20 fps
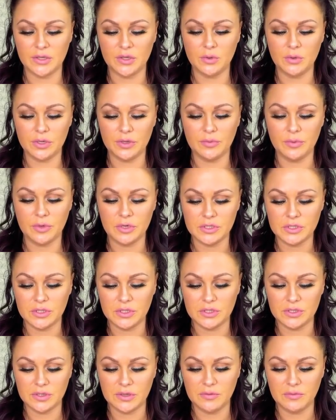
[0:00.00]
You are the person
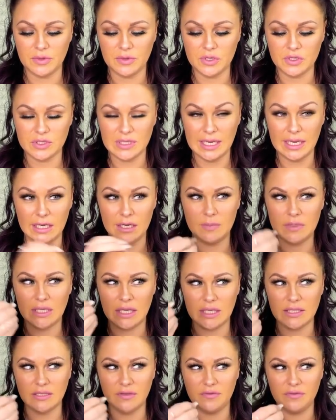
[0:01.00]
you're dealing with. There's like an
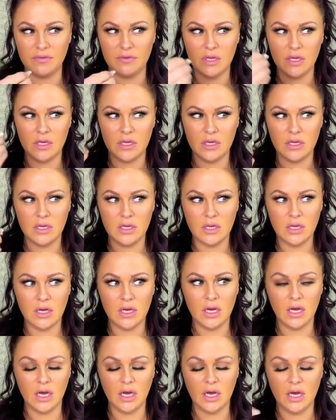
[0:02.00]
obsessive
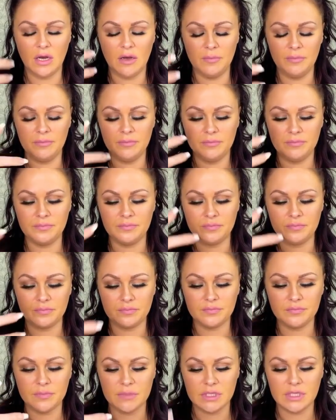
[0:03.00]
um,
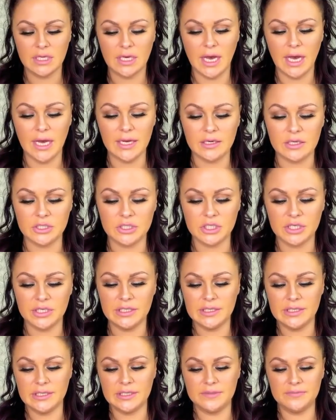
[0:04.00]
energy
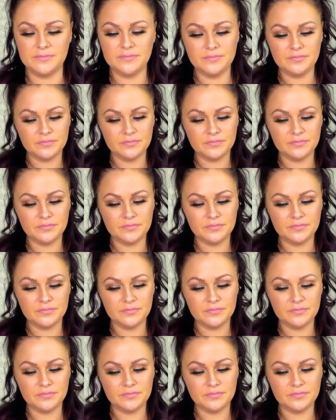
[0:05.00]
here.